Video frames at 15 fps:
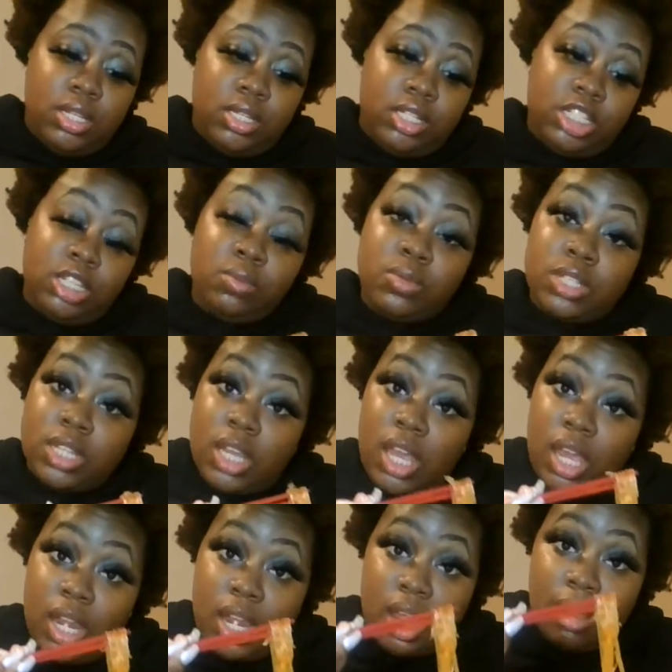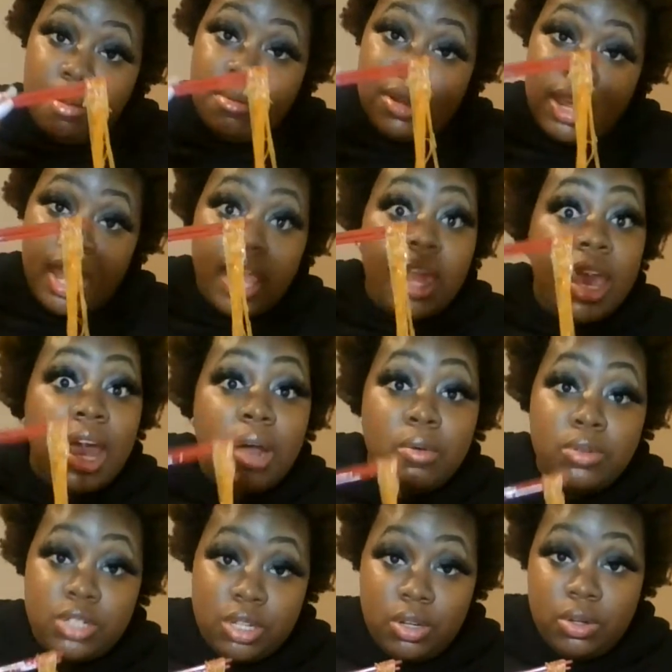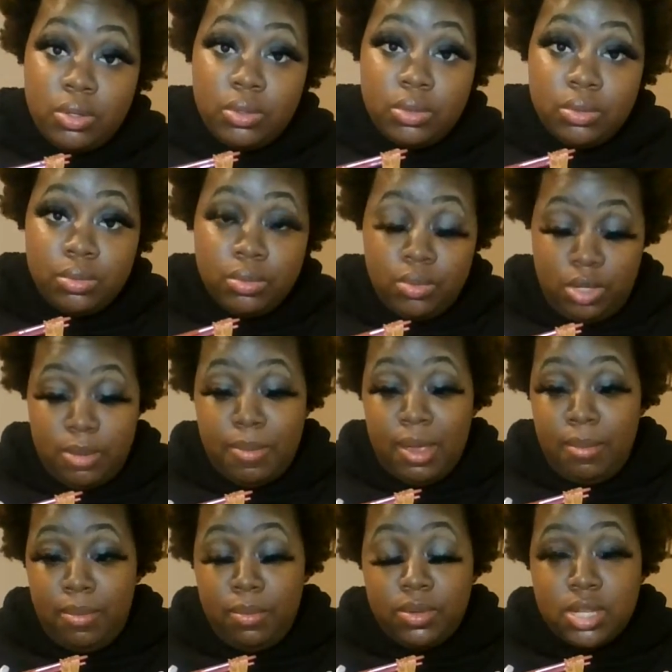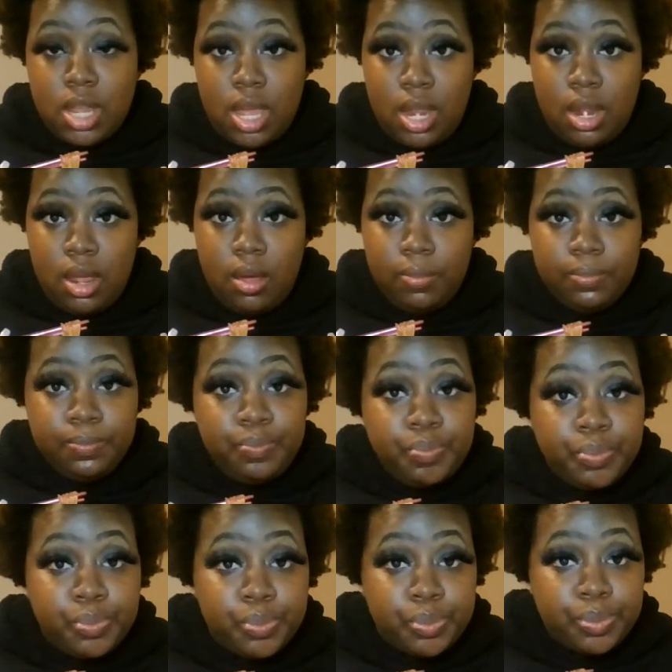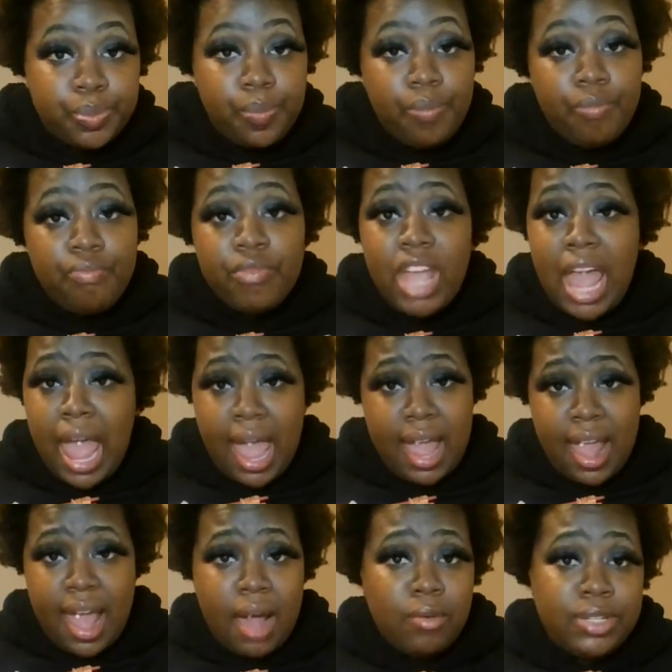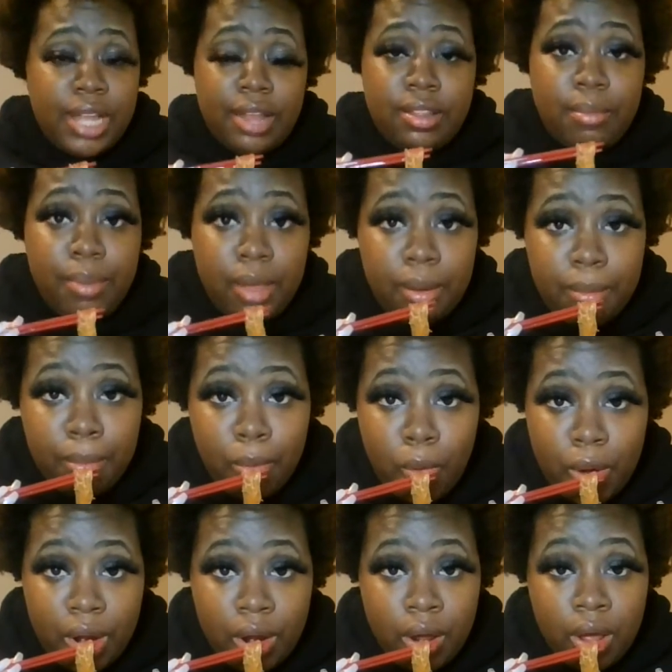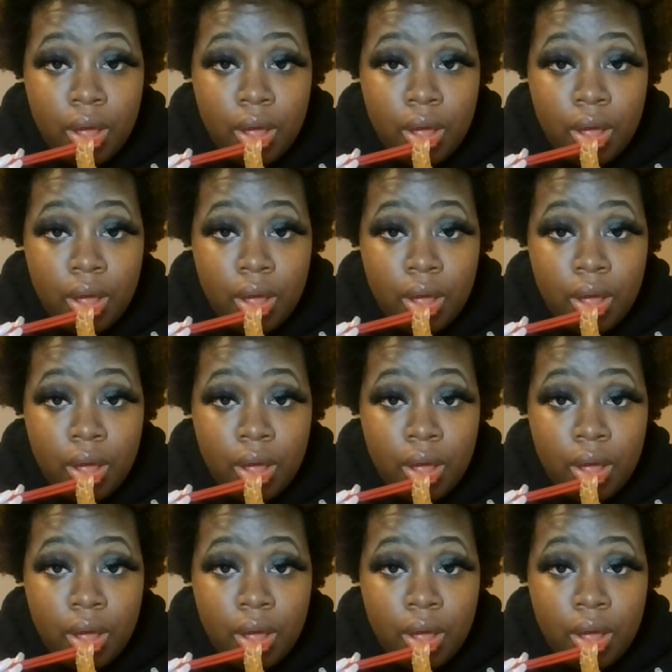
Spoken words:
she was kidnapped 8 hours old. The baby was kidnapped 8 hours after being born.